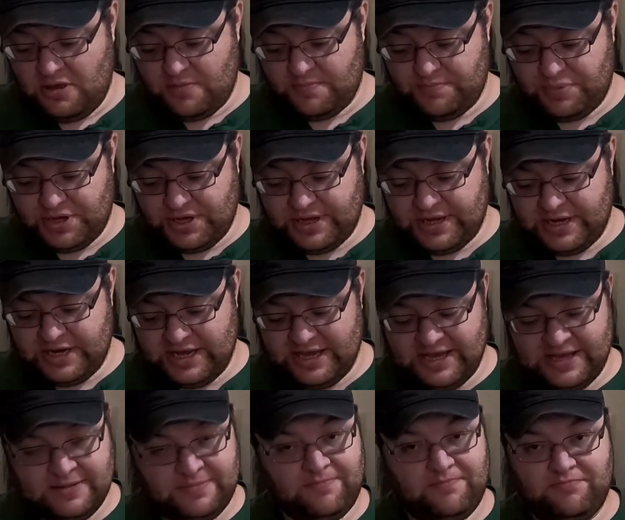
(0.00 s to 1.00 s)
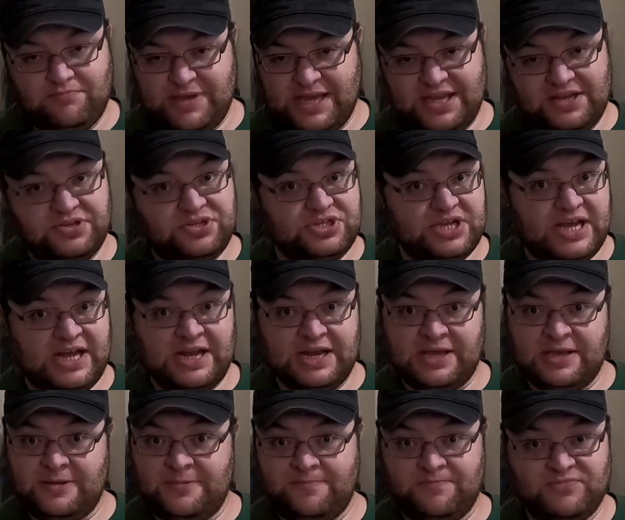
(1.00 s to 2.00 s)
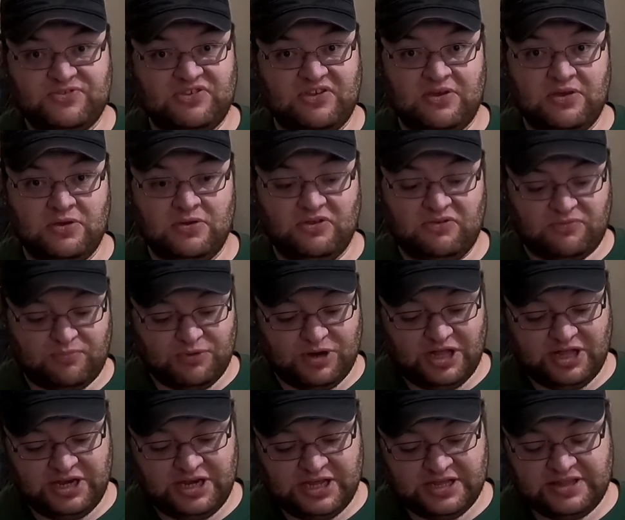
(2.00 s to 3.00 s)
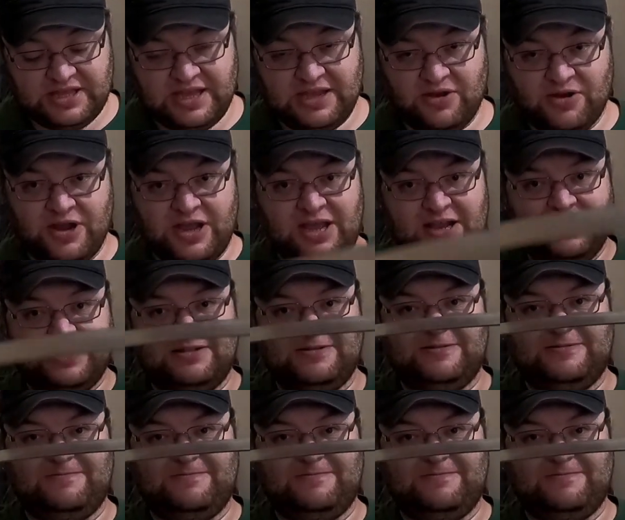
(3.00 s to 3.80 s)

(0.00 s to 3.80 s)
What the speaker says: But made in China, so it's probably not that great.